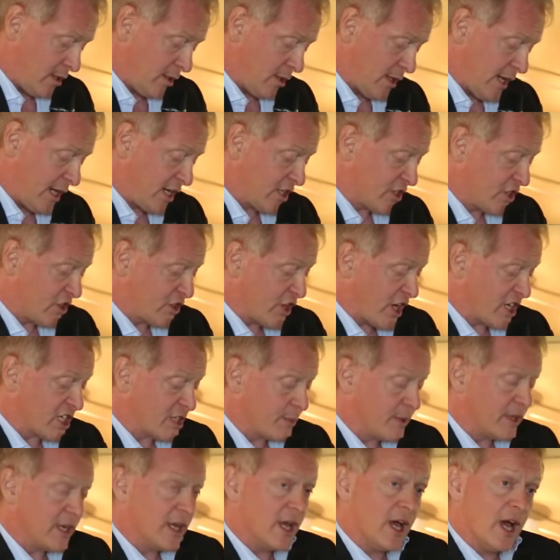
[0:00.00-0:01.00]
Ladies and
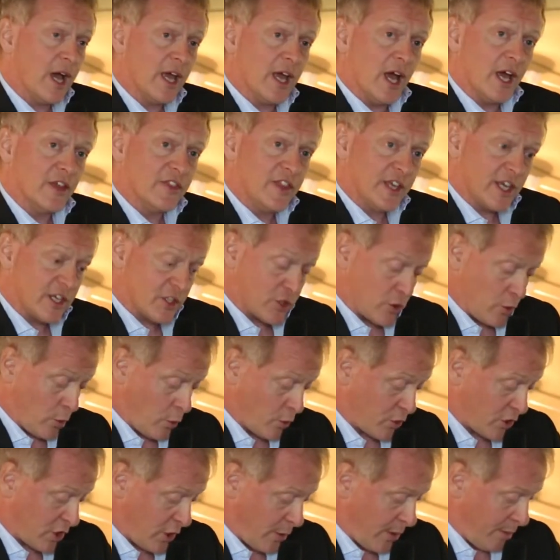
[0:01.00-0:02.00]
gentlemen, I think it's
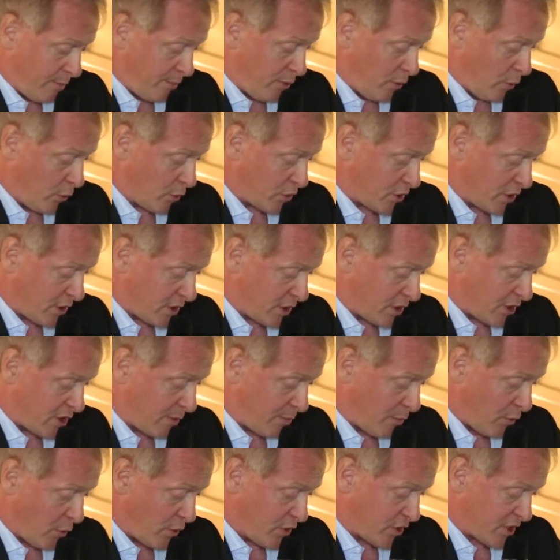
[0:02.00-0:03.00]
also important
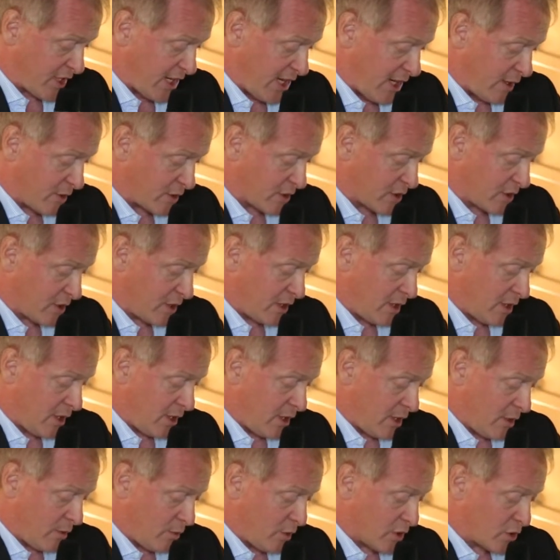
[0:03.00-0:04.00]
to point out
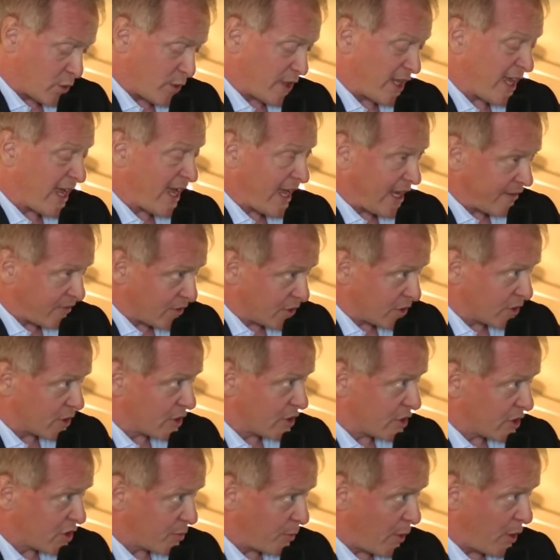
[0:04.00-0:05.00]
what we
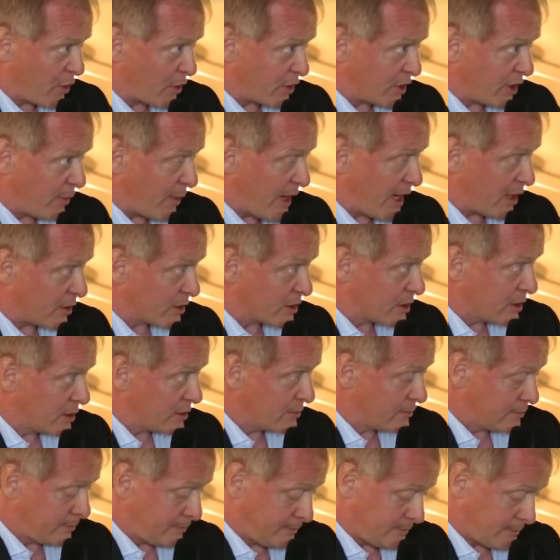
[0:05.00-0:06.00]
haven't spoken about.
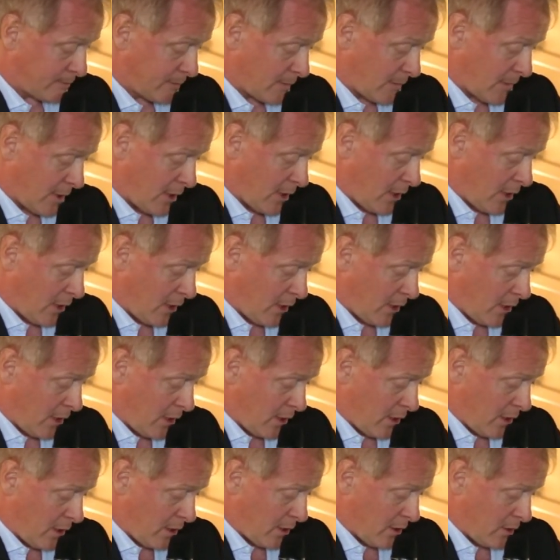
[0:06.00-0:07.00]

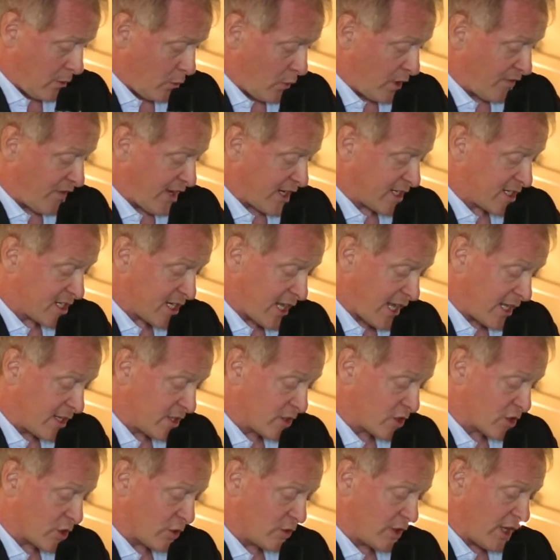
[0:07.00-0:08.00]
We've had
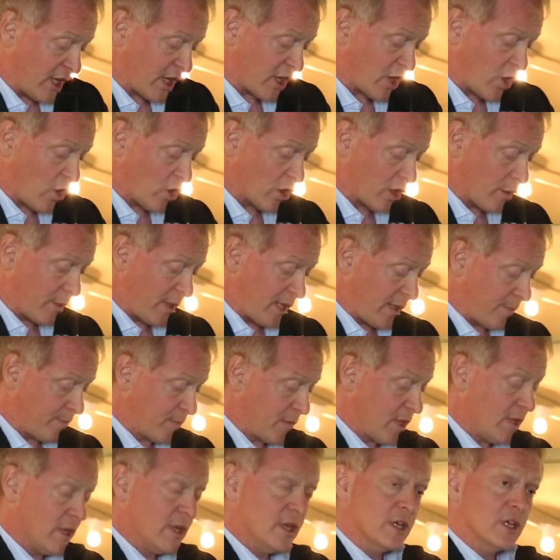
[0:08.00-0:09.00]
tense on the economy,
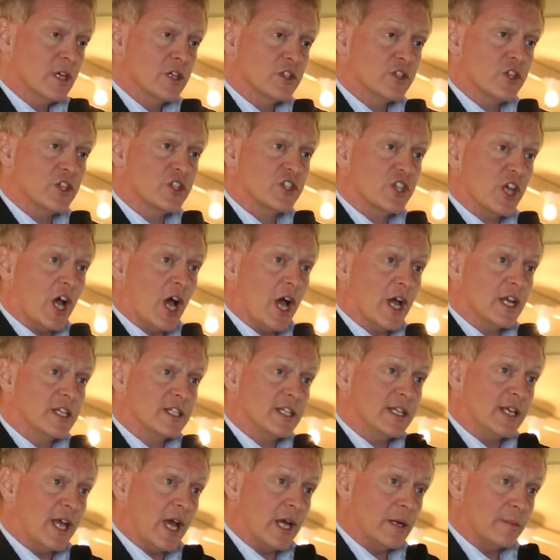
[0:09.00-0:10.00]

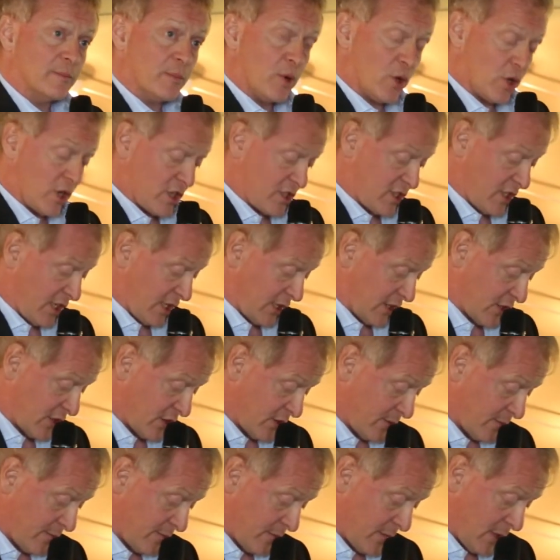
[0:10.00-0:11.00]
society, and
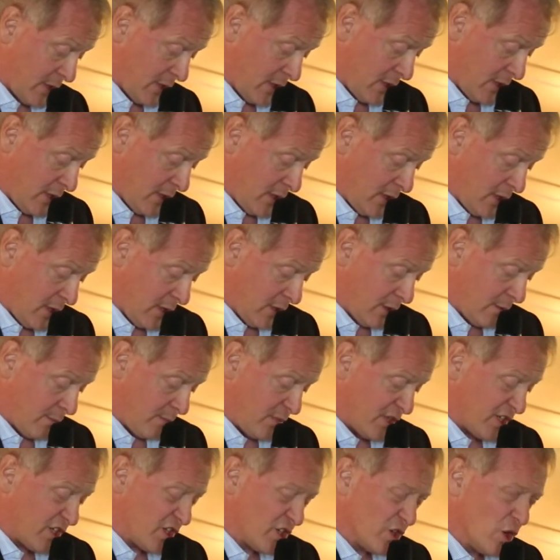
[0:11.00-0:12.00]
politics,
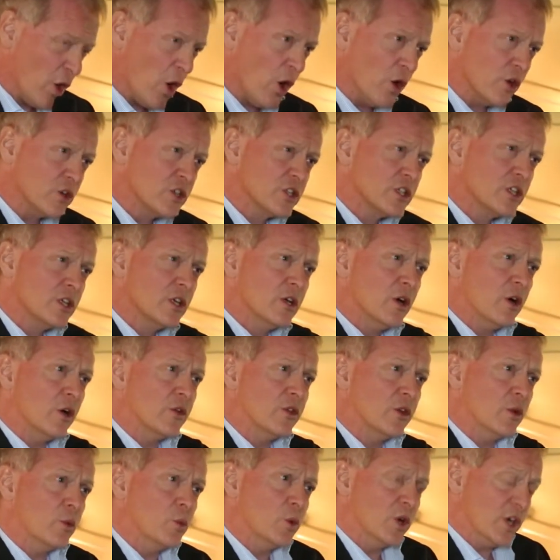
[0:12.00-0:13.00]
but not
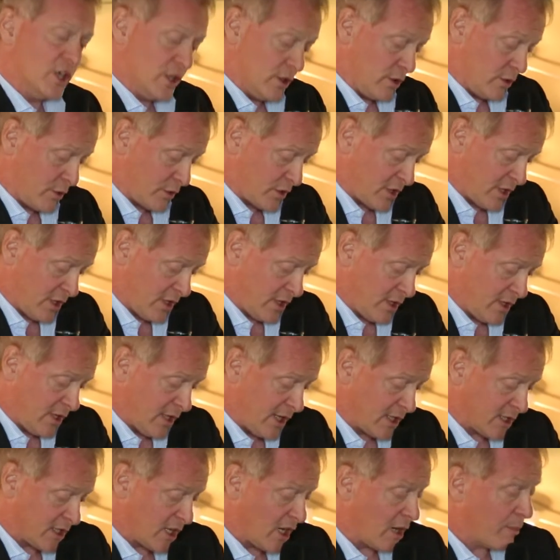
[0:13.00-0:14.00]
on the world
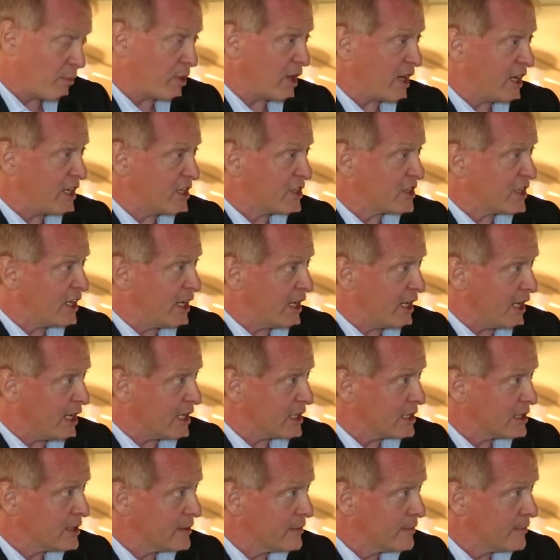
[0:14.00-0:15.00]
and our place in
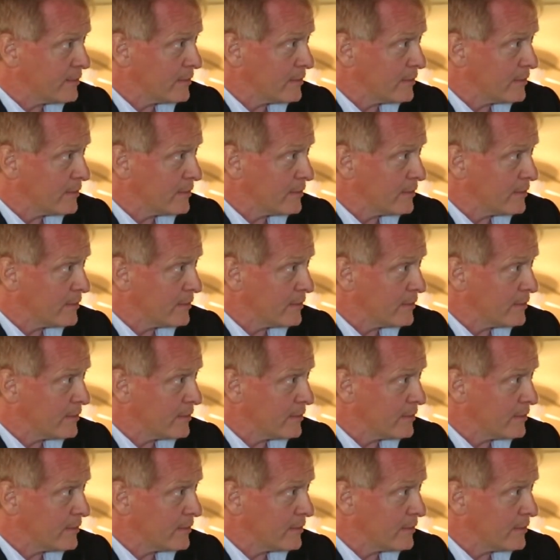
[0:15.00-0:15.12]
it.